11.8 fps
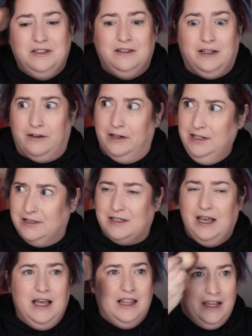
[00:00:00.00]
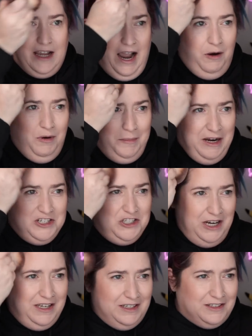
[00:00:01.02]
there it is like how am I
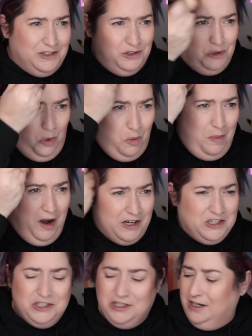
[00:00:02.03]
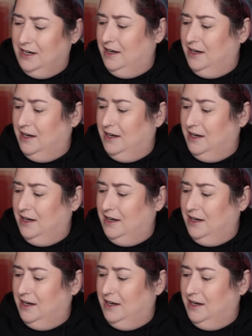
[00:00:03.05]
shaking so much